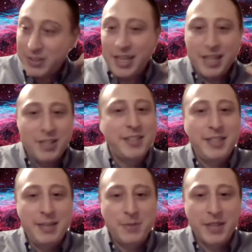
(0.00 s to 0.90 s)
it, it, just
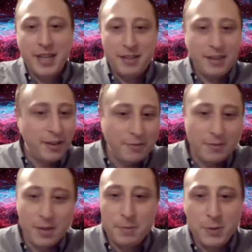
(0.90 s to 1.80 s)
seems like you know
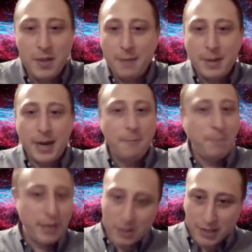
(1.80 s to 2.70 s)
between them and
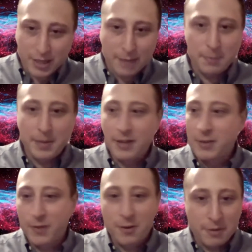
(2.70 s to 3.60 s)
UMPI, just a couple minutes
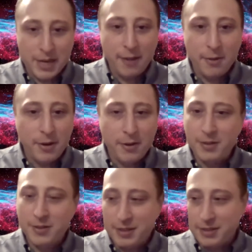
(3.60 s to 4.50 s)
further down the road,
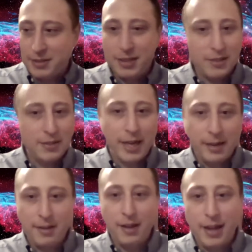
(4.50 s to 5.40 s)
it's, it's like
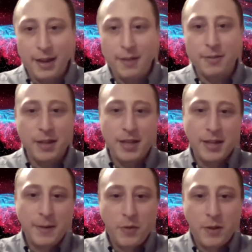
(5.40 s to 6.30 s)
uh,
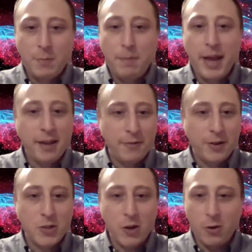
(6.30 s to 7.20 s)
is begging for
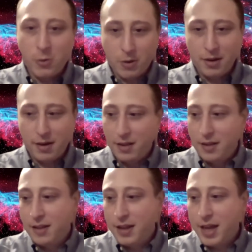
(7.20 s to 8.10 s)
its own
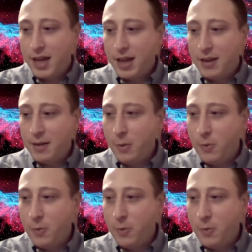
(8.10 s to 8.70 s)
uh,